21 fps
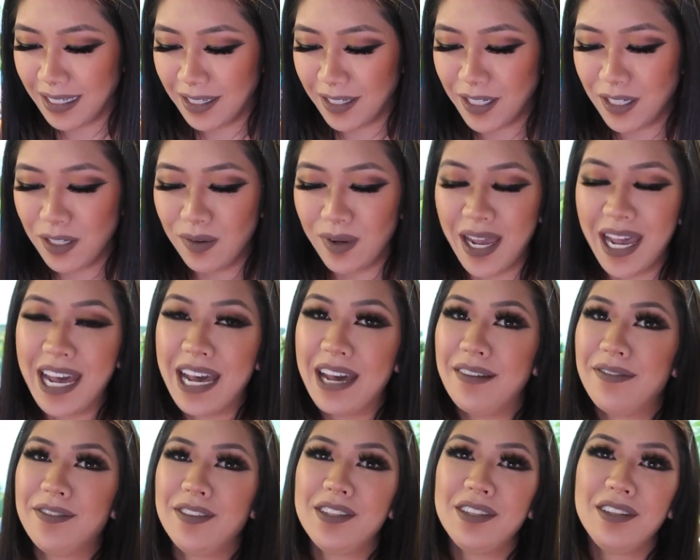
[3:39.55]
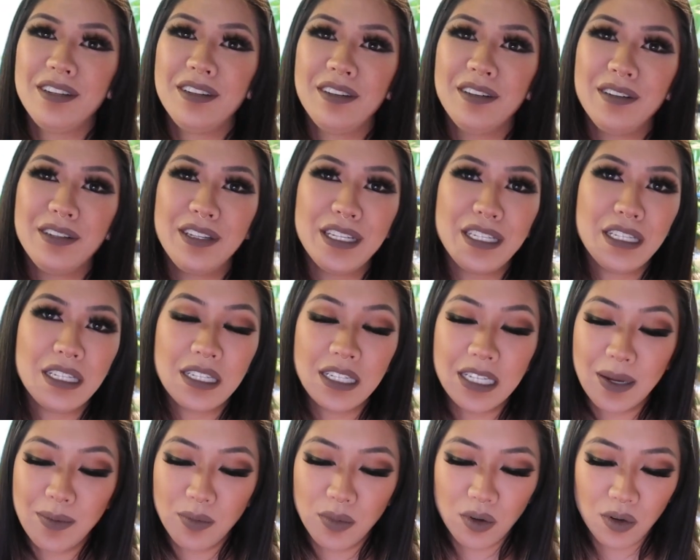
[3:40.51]
you have to
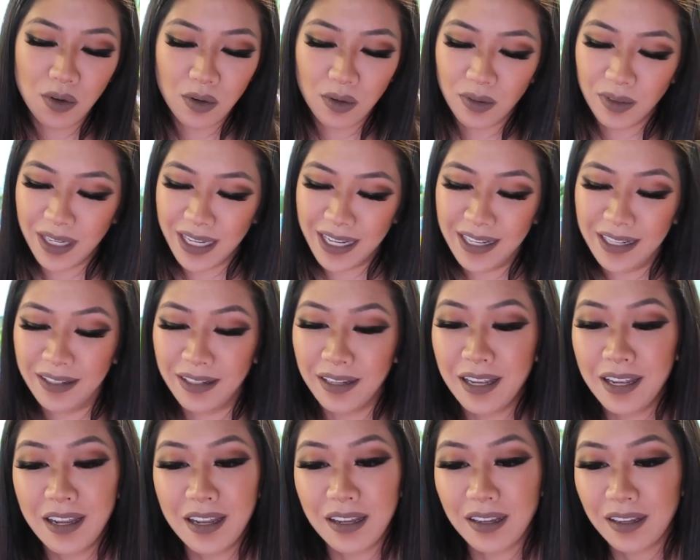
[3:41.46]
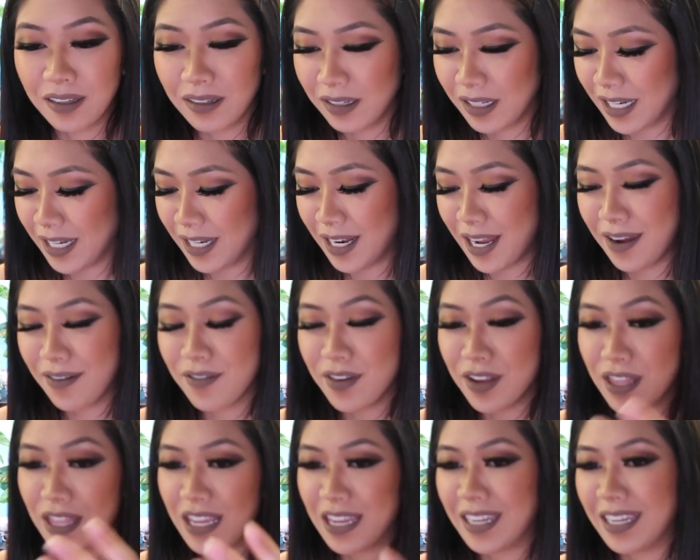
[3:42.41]
disassemble and clean
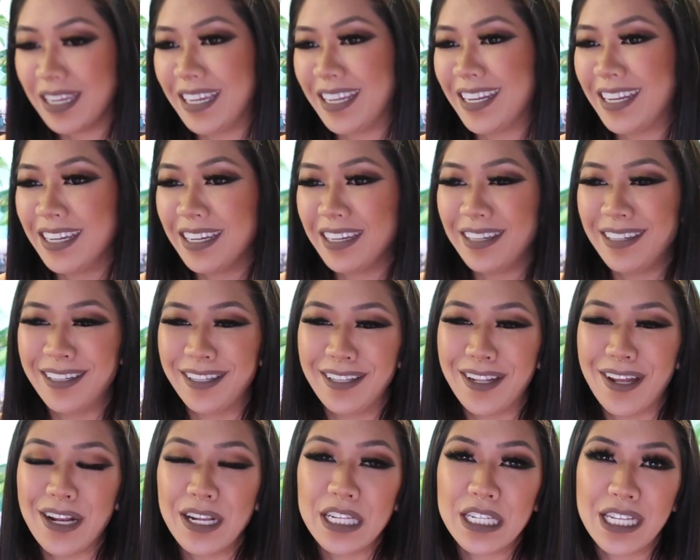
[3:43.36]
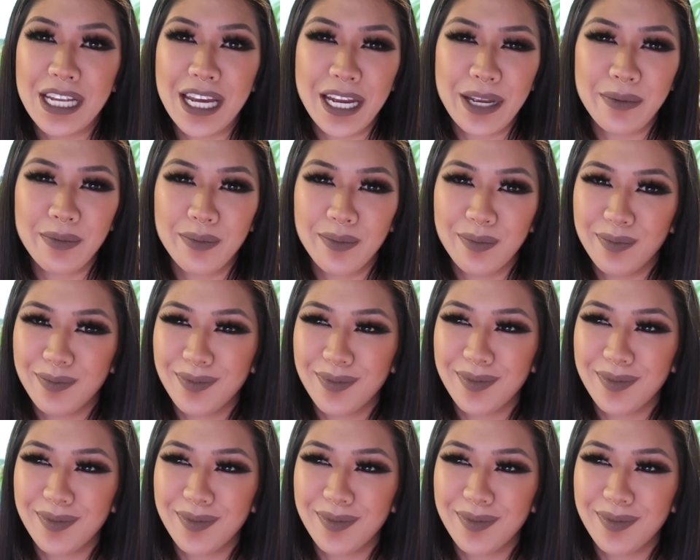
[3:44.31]
everything in it. And a lot of the time,